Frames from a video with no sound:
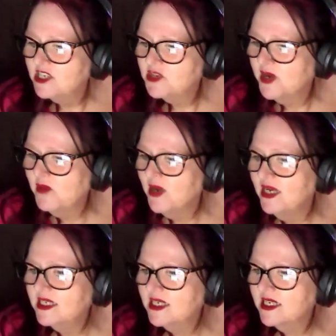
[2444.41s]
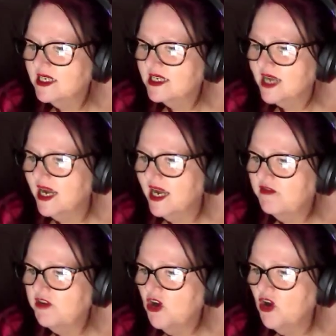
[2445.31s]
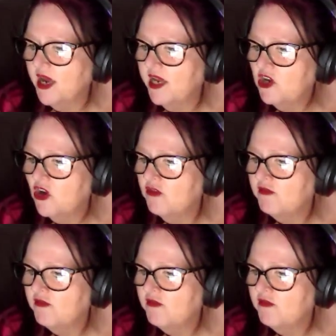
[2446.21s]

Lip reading: To anyone listening today, if you're in your